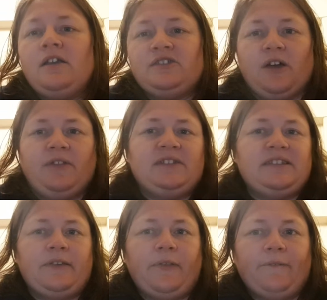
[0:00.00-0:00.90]
So this
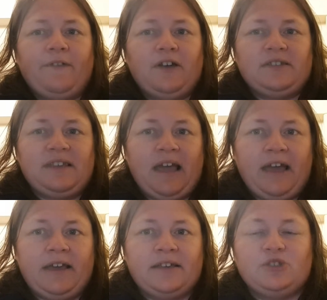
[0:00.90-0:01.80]
is the first
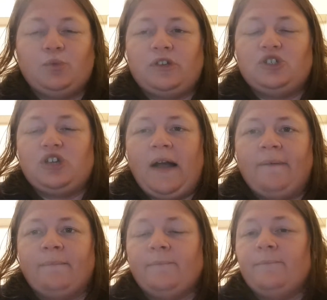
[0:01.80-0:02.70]
case which
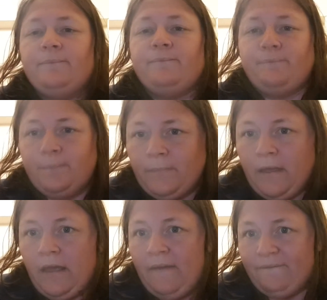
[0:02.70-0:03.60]

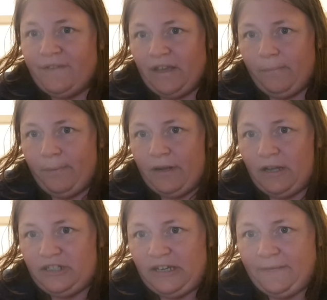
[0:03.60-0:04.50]
fingerprint
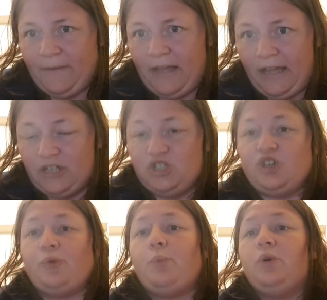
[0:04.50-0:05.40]

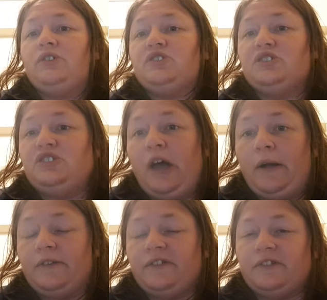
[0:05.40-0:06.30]
identification was
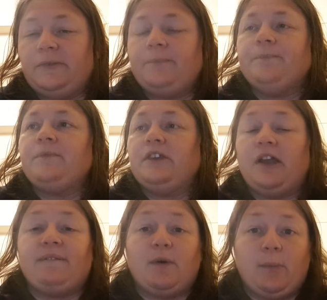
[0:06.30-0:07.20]
conducted,
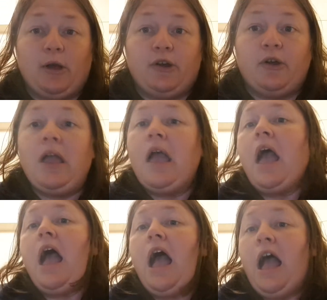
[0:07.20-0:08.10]
for murder.
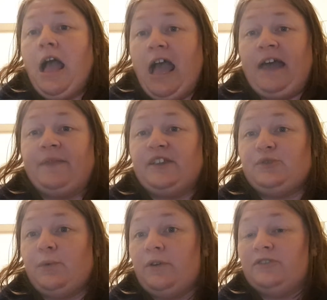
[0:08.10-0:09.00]
And
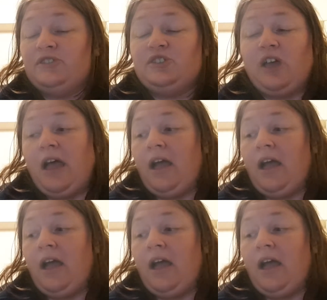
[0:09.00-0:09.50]
this was,